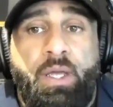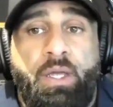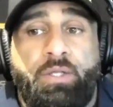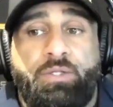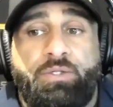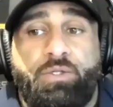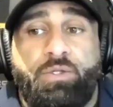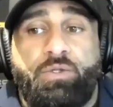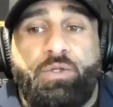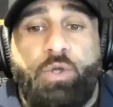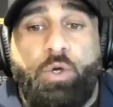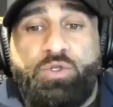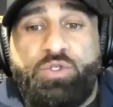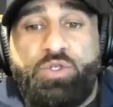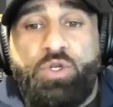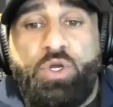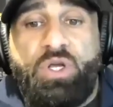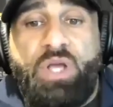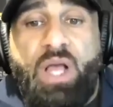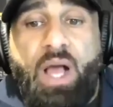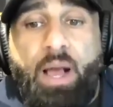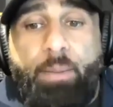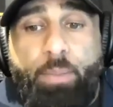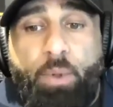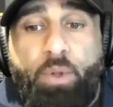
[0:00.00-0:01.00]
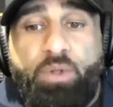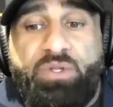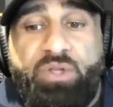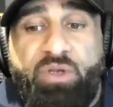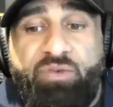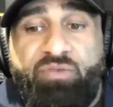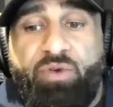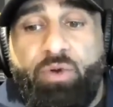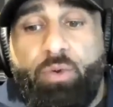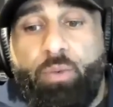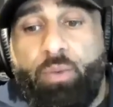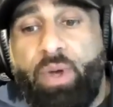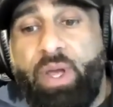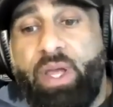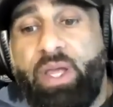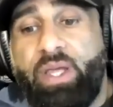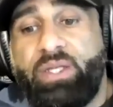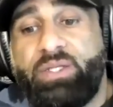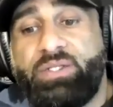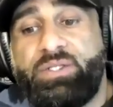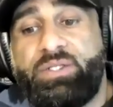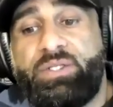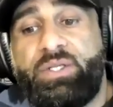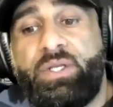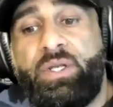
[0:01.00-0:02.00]
So those are a couple different
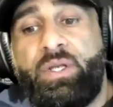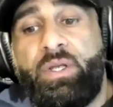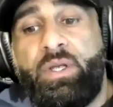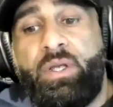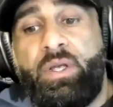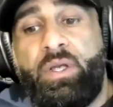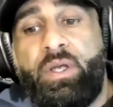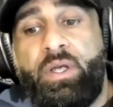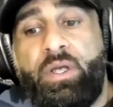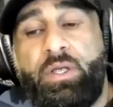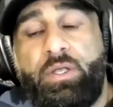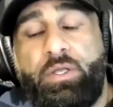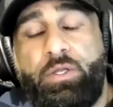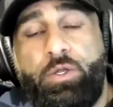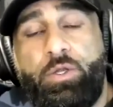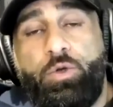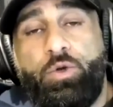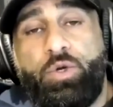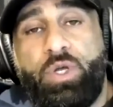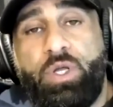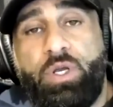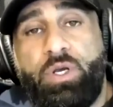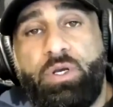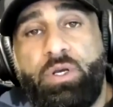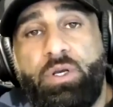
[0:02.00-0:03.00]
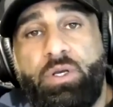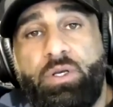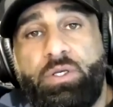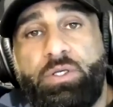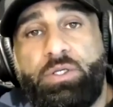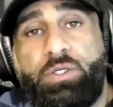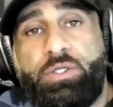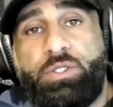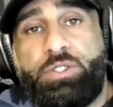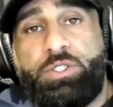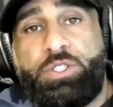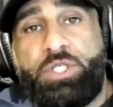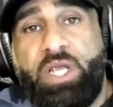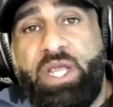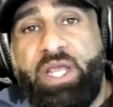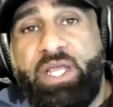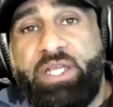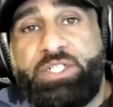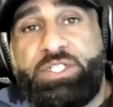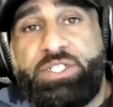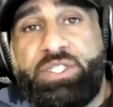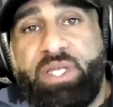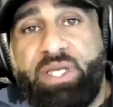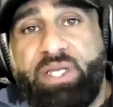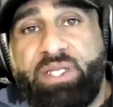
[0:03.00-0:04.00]
ways you can
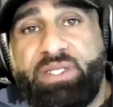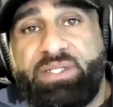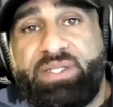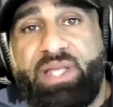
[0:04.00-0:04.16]
change things.